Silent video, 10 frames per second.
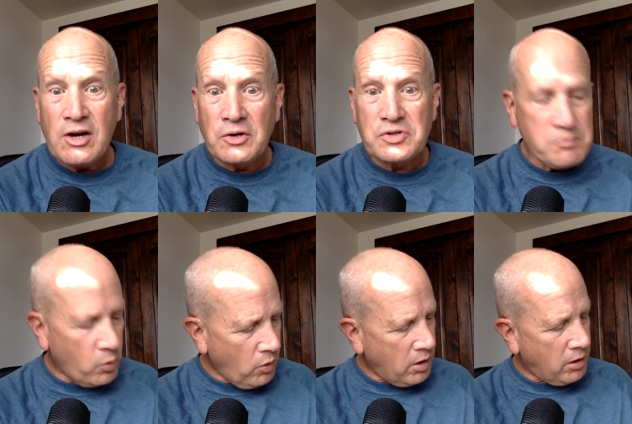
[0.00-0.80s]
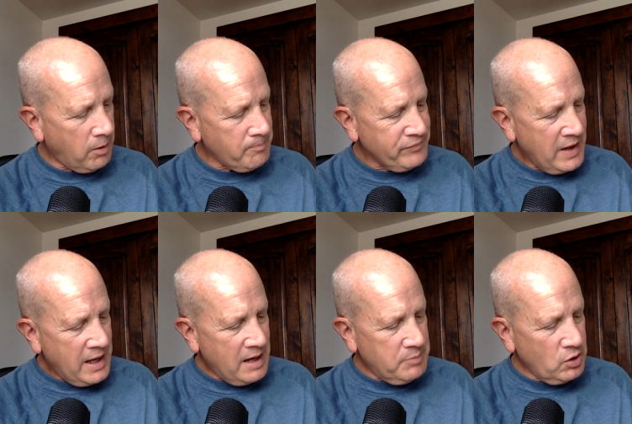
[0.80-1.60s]
goes more.
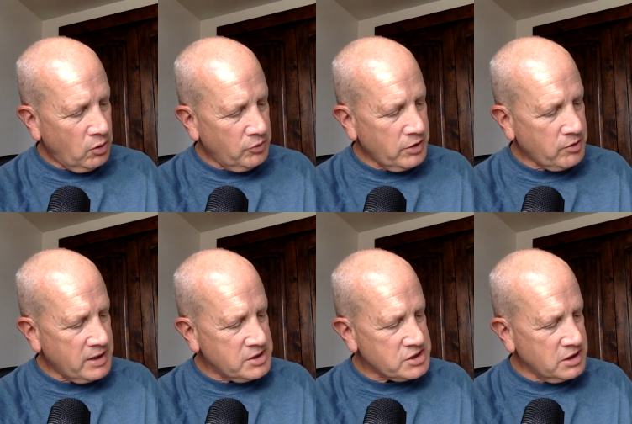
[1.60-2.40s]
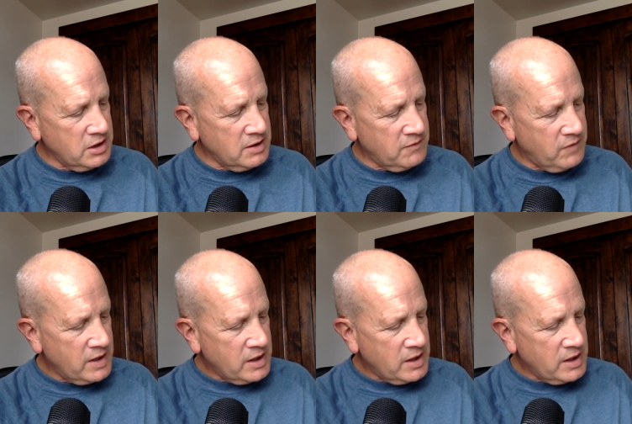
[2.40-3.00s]
And behold, the great city of